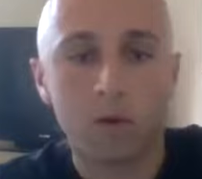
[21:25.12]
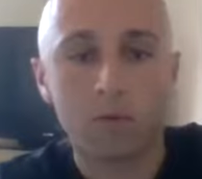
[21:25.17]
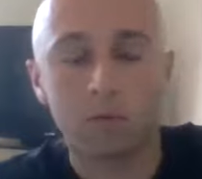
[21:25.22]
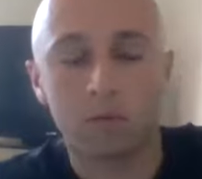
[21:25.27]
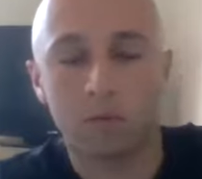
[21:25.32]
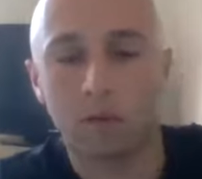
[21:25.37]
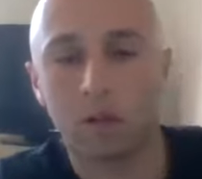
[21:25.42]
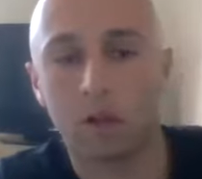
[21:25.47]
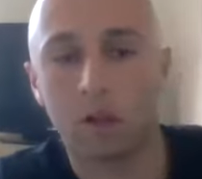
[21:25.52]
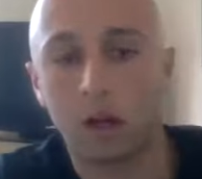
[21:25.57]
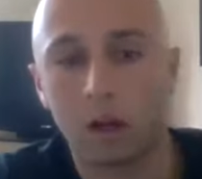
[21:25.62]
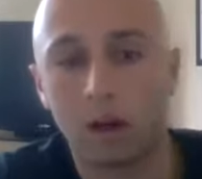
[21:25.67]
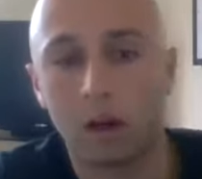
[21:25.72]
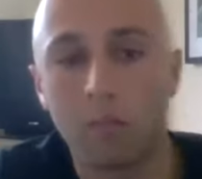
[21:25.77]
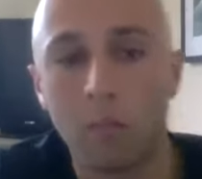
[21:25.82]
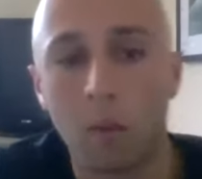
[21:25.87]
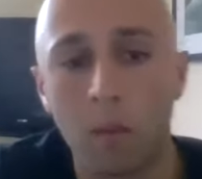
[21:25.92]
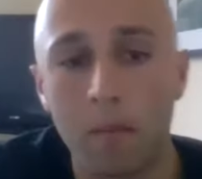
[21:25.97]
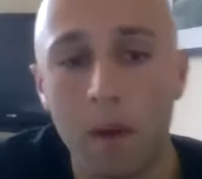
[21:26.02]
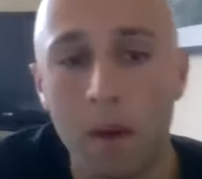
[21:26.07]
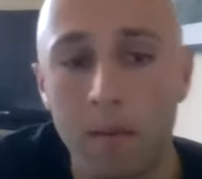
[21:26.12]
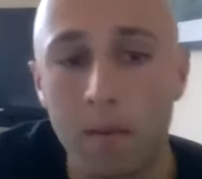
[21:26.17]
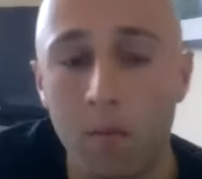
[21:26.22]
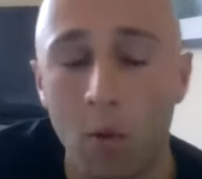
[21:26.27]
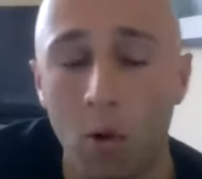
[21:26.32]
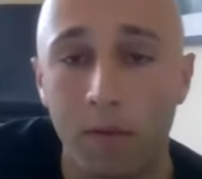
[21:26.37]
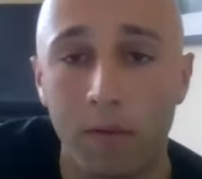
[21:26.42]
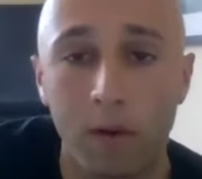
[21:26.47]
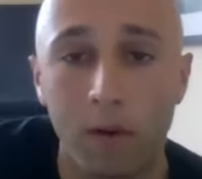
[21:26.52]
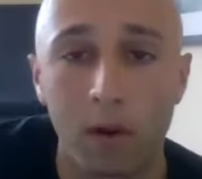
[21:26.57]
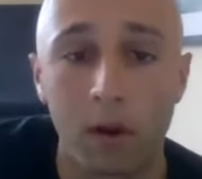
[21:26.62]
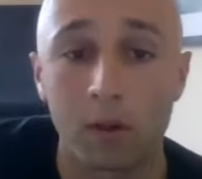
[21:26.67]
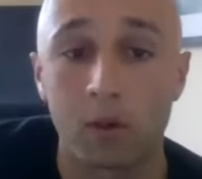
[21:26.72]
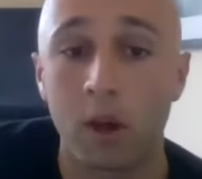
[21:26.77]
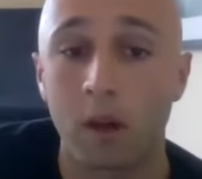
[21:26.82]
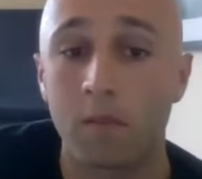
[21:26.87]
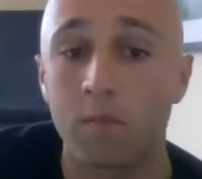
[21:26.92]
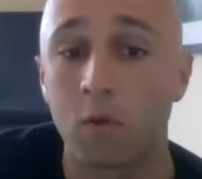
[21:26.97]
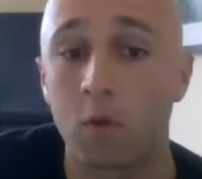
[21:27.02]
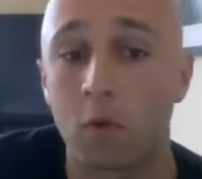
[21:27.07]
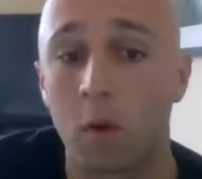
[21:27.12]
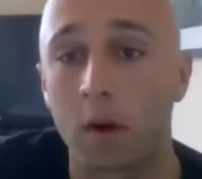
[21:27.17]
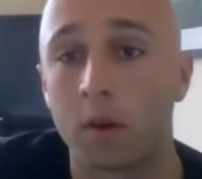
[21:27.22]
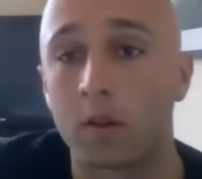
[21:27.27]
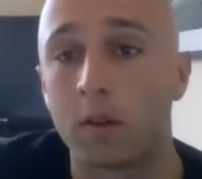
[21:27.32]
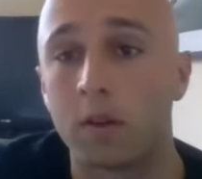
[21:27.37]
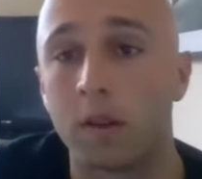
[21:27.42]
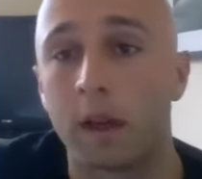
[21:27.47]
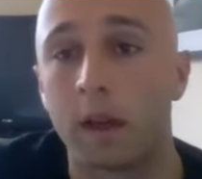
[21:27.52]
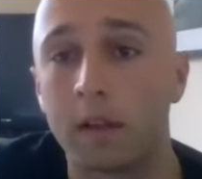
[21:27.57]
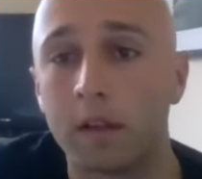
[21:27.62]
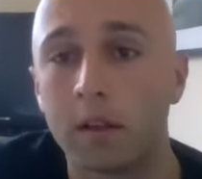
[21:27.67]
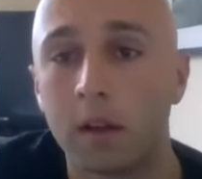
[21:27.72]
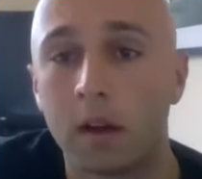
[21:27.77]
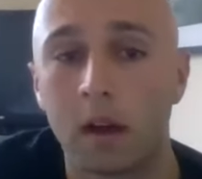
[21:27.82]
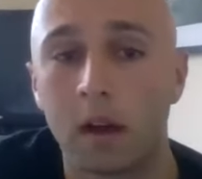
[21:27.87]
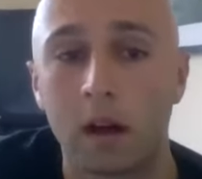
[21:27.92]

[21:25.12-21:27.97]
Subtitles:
So maybe more of a general question then.